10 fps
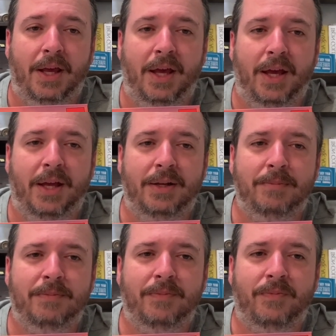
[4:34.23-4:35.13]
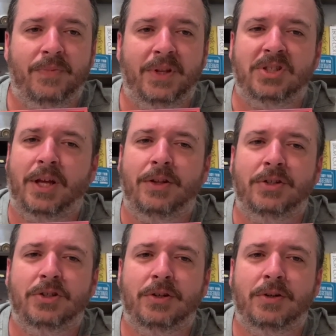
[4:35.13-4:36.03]
And the
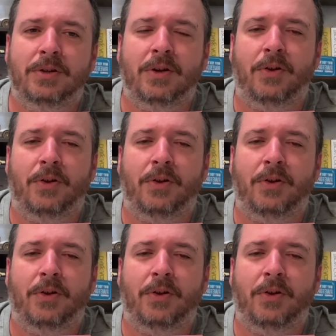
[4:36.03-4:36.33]
Challenger,